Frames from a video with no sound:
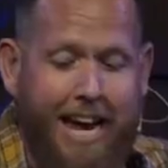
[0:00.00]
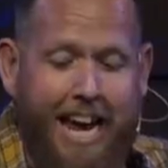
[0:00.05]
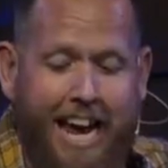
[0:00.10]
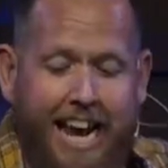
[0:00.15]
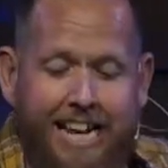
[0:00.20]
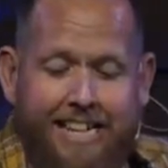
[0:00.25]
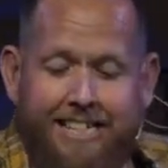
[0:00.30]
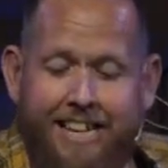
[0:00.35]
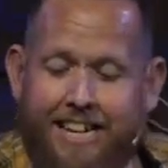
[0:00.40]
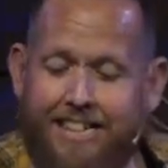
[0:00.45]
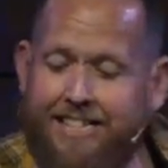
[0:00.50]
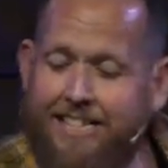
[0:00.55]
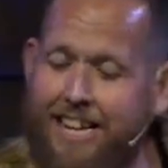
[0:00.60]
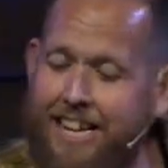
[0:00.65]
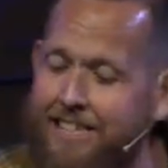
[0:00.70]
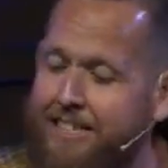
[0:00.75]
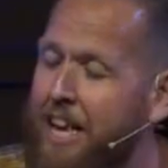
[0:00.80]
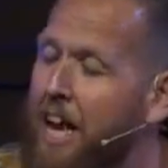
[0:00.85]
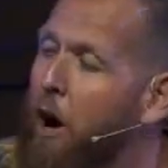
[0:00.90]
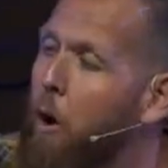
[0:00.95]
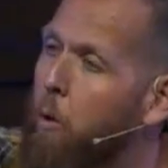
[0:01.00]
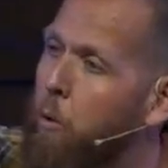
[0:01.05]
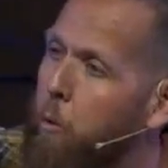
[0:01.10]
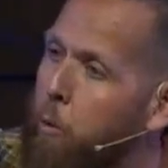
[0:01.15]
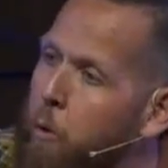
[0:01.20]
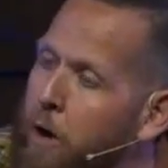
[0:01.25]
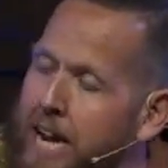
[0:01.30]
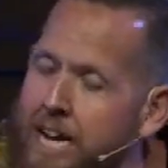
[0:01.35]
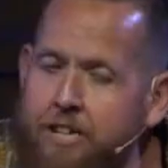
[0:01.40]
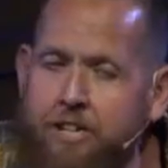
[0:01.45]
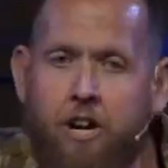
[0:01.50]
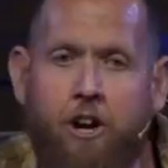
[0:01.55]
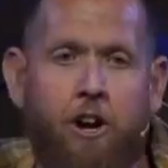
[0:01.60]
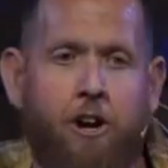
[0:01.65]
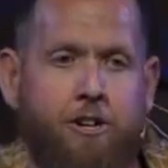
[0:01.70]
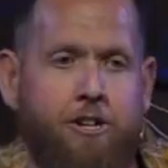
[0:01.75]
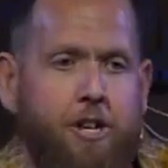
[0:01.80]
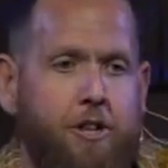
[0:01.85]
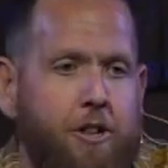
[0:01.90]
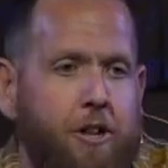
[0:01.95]
He says this:
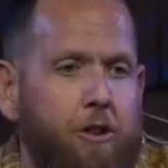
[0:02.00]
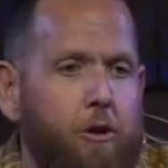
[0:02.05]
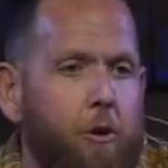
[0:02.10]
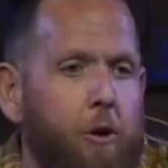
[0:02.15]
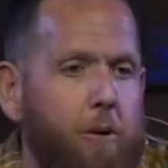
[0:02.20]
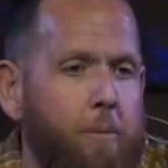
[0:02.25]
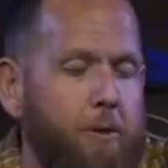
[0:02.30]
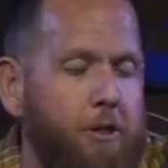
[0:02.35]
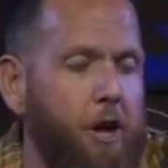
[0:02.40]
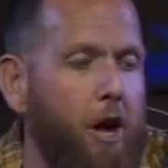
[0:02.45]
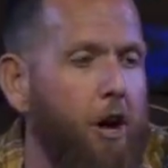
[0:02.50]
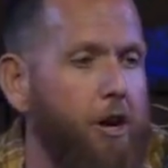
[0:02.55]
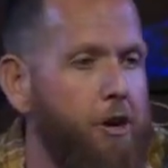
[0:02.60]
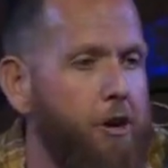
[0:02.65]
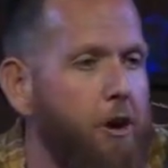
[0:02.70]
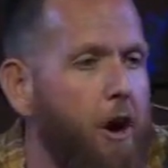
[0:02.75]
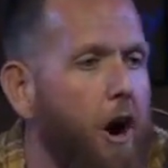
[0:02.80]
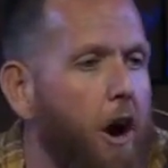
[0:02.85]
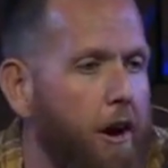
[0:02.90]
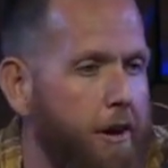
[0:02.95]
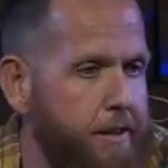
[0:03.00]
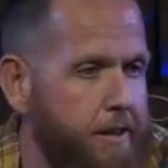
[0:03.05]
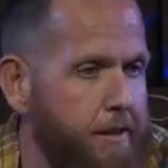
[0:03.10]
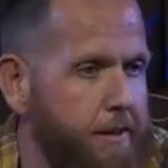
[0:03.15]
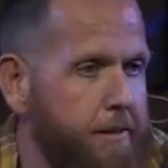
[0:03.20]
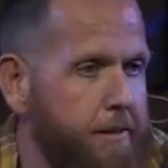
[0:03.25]
return to the Lord with all your heart.